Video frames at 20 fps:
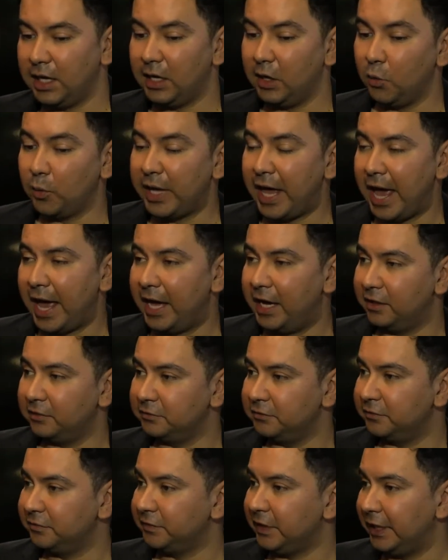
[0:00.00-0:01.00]
We
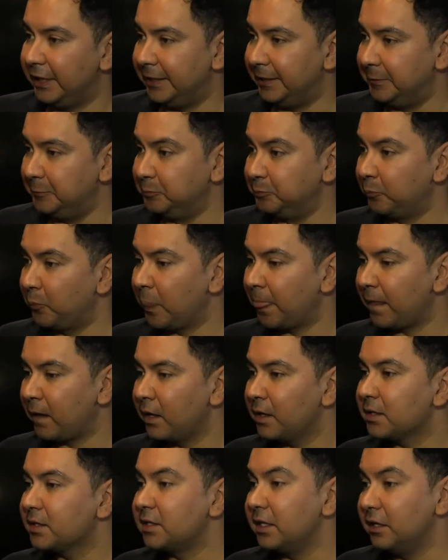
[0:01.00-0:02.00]
have
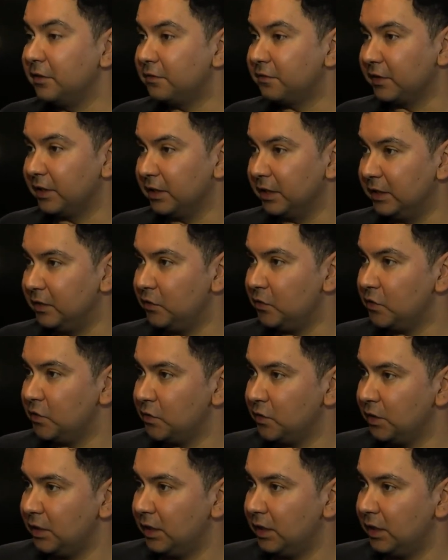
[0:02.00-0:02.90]
Sydney Freeland's